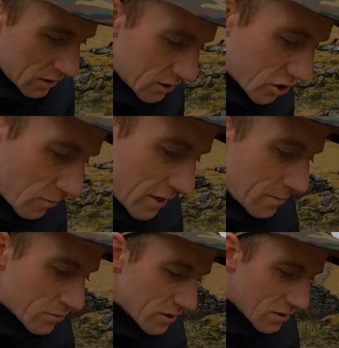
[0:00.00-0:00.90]
And
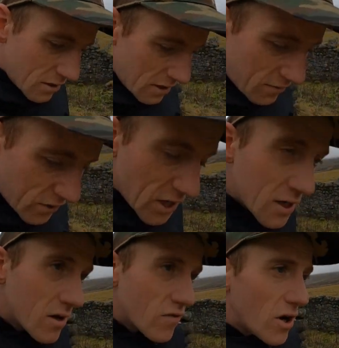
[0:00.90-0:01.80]
sometimes if they
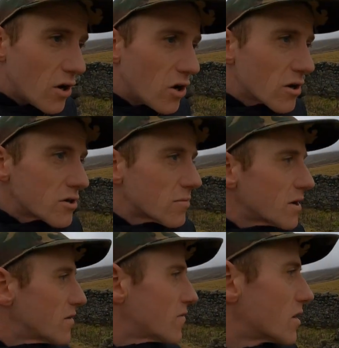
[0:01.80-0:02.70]
didn't have a horse or
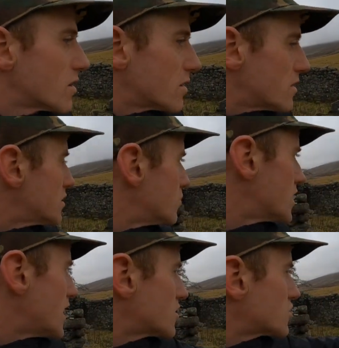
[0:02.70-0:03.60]
whatever, they would
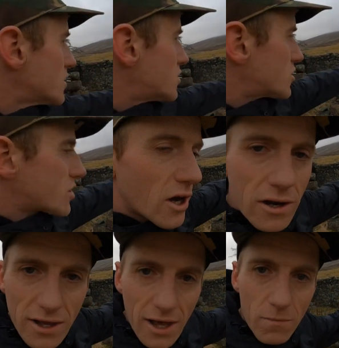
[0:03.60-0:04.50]
actually just
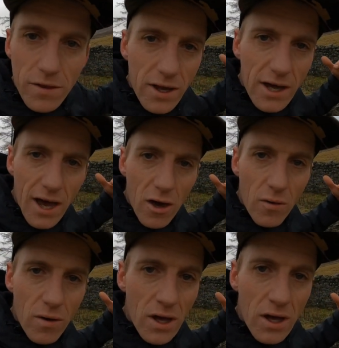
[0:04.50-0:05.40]
turn that with a
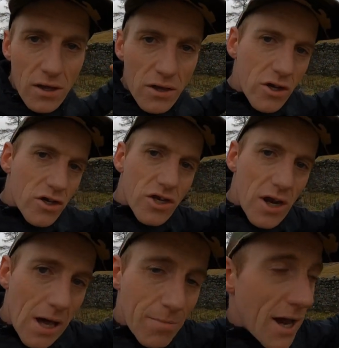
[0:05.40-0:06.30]
cow. They could
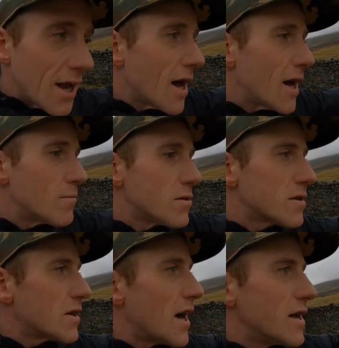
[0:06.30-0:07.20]
strap any animal
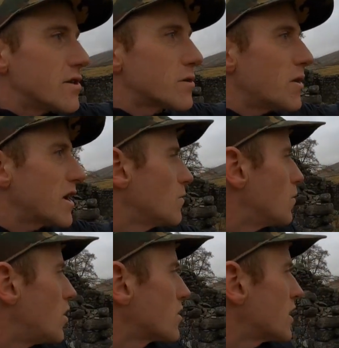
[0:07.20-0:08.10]
to that and just make it
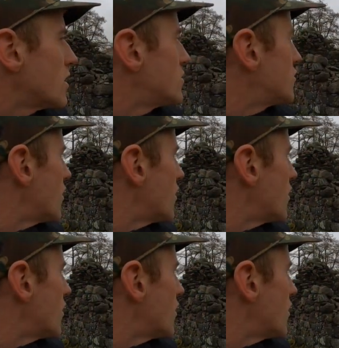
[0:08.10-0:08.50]
walk round and